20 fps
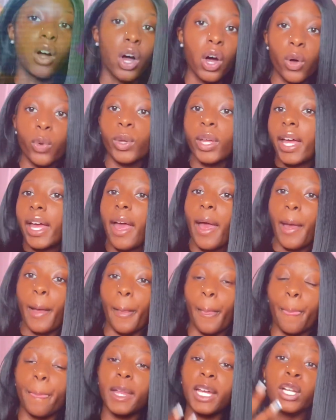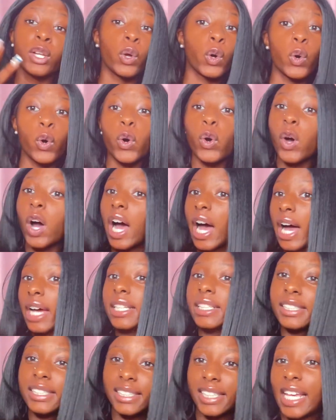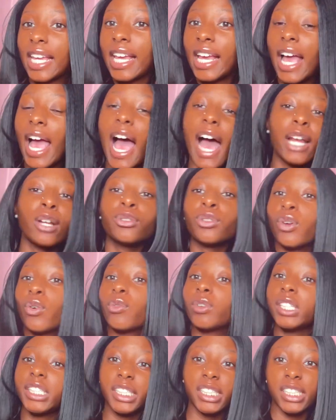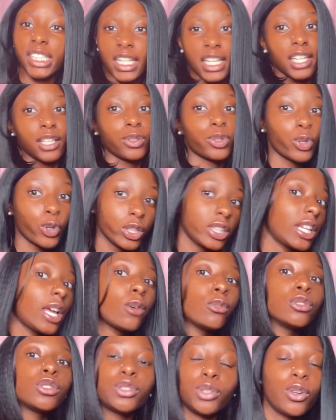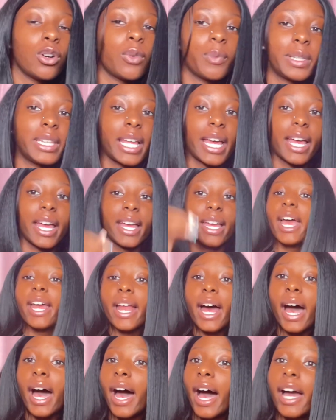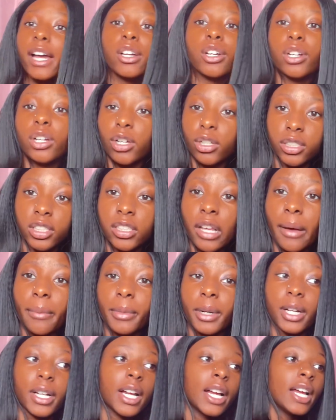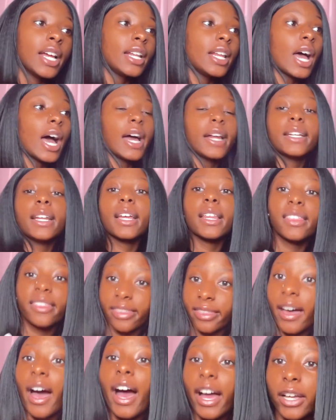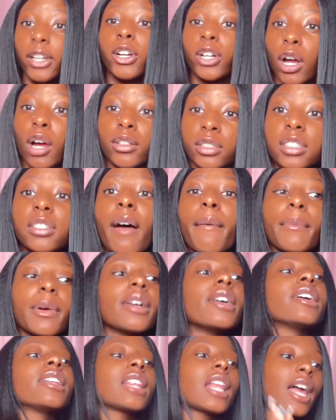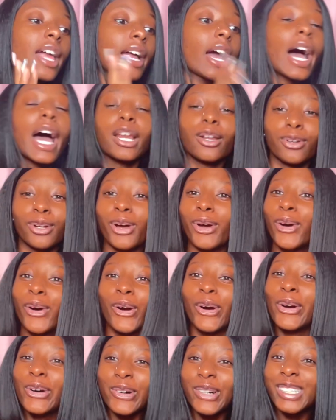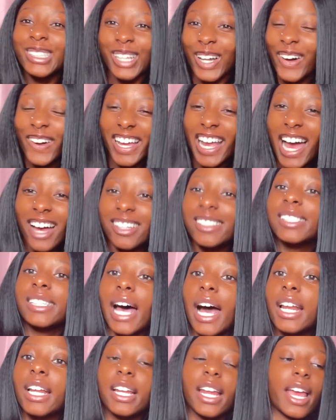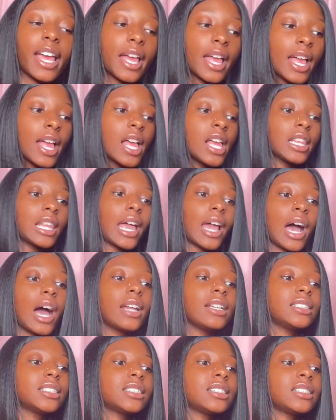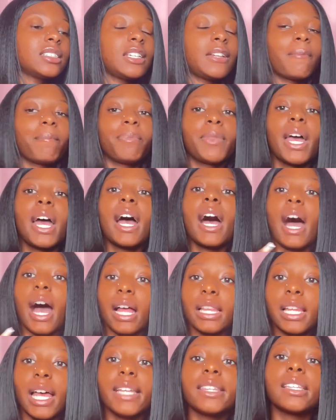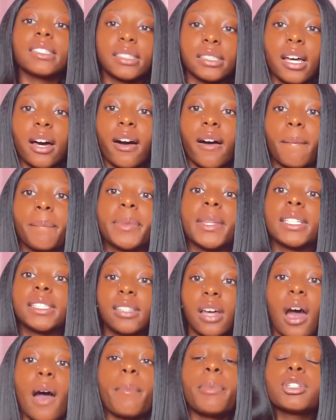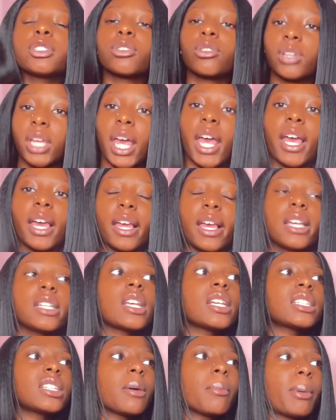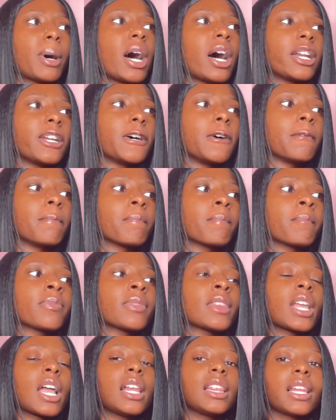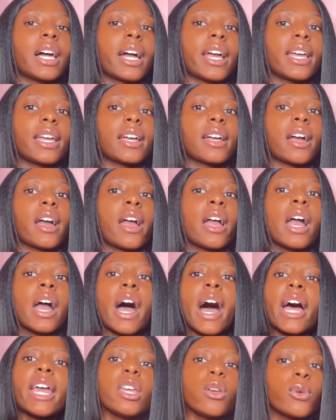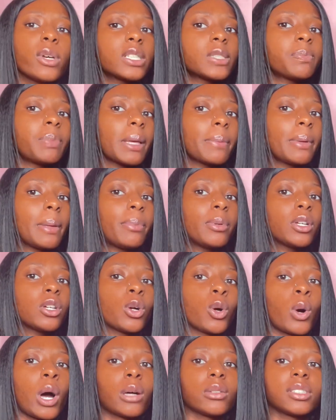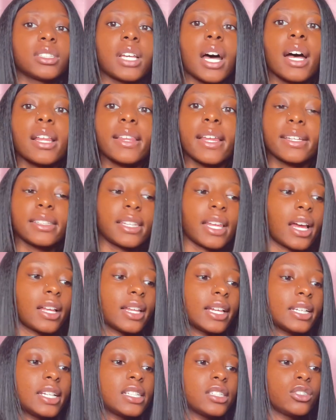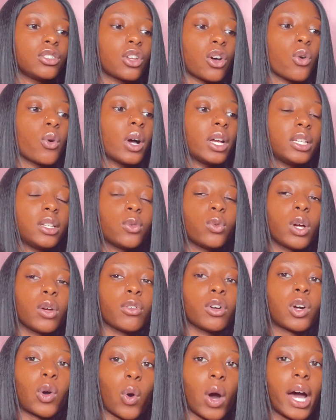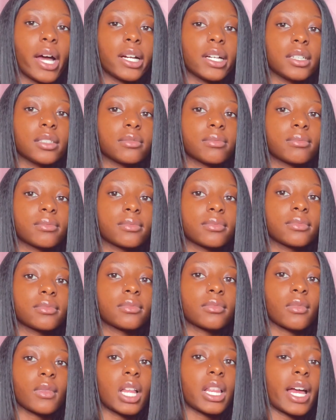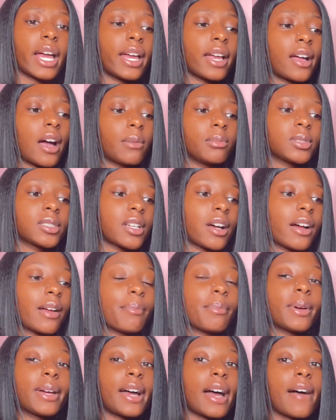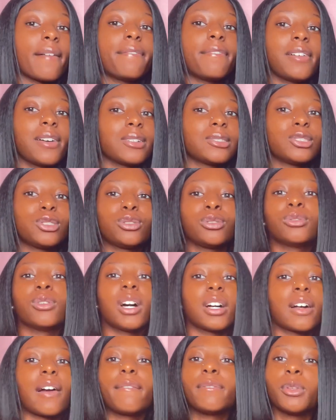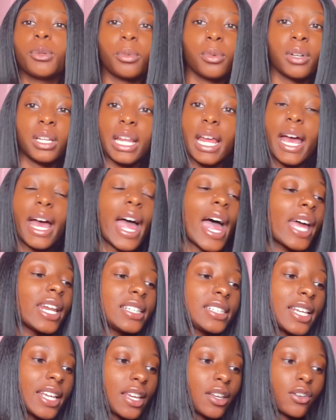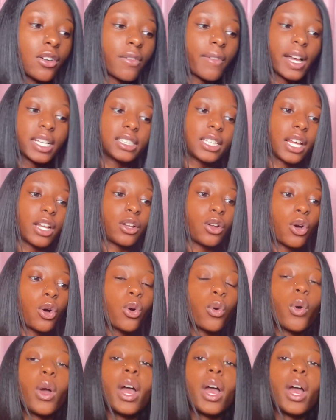Okay, in all honesty, I don't know what Shein thought they was doing with that. That hot girl summer, not thought girl summer. Like, I don't know who is going outside in that. Like, honestly, I like the top. The top is okay. It's just the bottom. Like, how you expect people to go outside like that? Like, there's no underwear required. Like, I'm sorry, but I felt too uncomfortable and I had to take it off. I said no.